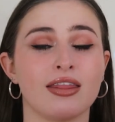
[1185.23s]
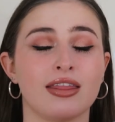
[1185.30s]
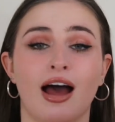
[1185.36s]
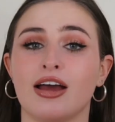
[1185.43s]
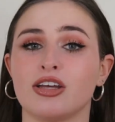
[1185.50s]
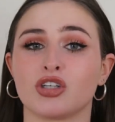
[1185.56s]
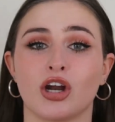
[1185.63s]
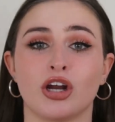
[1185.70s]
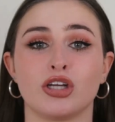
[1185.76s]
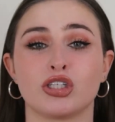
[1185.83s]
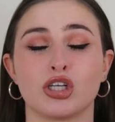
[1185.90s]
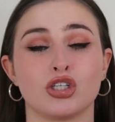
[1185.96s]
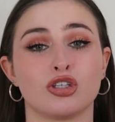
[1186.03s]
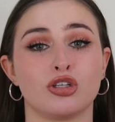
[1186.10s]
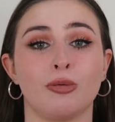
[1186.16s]
The
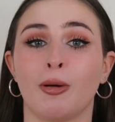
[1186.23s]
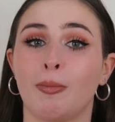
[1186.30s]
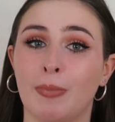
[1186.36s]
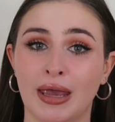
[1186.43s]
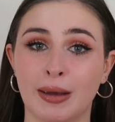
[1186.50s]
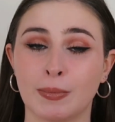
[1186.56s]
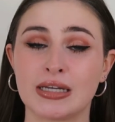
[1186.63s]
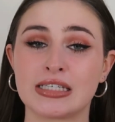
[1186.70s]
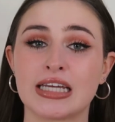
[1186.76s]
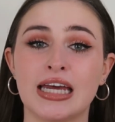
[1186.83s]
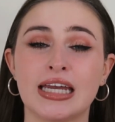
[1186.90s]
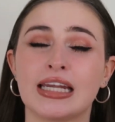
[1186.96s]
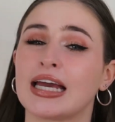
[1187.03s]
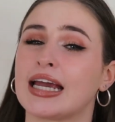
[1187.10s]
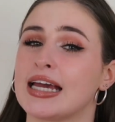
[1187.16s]
eyeshadows are super
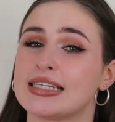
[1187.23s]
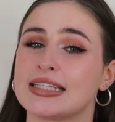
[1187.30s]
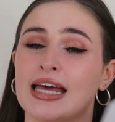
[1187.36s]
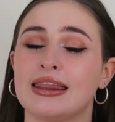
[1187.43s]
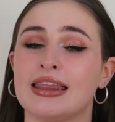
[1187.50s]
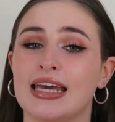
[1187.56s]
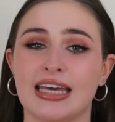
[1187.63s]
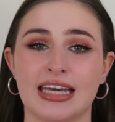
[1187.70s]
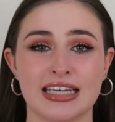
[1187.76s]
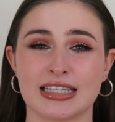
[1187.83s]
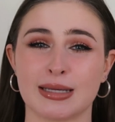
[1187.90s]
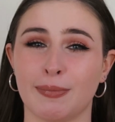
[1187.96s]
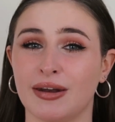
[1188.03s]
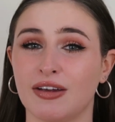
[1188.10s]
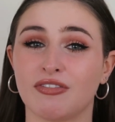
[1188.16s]
pigmented. Like I said, there
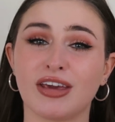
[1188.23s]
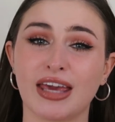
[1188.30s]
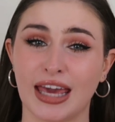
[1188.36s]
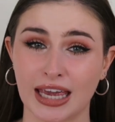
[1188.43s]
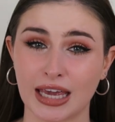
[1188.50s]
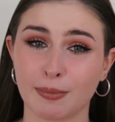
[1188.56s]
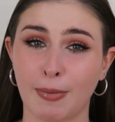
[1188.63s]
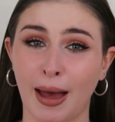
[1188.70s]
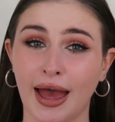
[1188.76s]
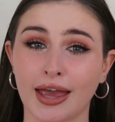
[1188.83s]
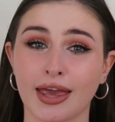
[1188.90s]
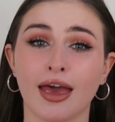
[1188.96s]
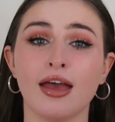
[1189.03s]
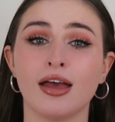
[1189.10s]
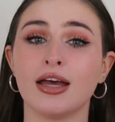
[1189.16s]
is a bit of
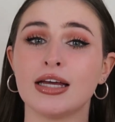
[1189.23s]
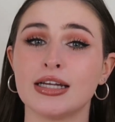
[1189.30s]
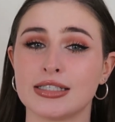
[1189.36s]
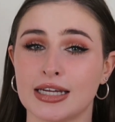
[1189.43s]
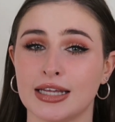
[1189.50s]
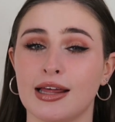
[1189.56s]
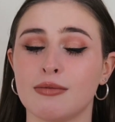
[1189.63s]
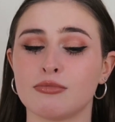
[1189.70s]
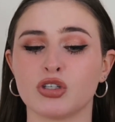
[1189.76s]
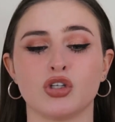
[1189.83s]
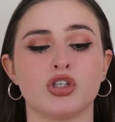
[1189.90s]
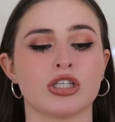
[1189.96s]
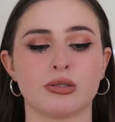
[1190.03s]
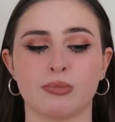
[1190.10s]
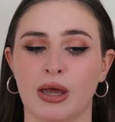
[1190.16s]
kickback to them, so
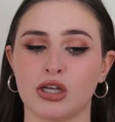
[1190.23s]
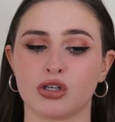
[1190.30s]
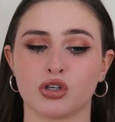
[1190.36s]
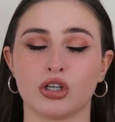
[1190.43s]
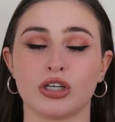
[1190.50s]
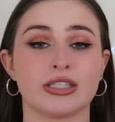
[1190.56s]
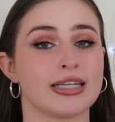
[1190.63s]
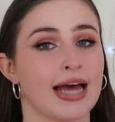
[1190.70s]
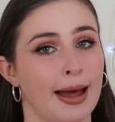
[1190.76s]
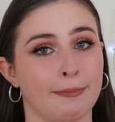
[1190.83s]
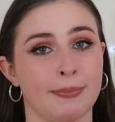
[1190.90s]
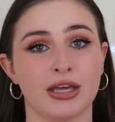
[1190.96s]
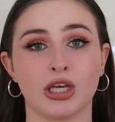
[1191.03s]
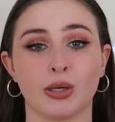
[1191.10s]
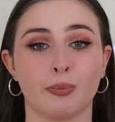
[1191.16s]
just make sure you're
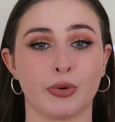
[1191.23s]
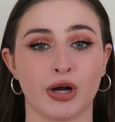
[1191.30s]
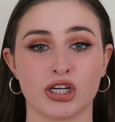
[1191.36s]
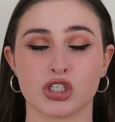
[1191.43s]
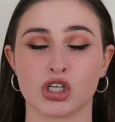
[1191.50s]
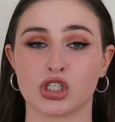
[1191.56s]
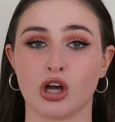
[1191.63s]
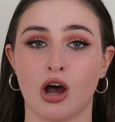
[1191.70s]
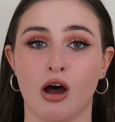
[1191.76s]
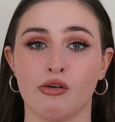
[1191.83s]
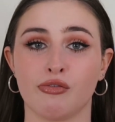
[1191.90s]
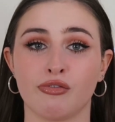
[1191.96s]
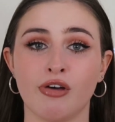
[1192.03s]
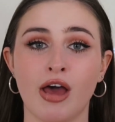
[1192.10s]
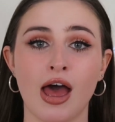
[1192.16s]
tapping your brushes off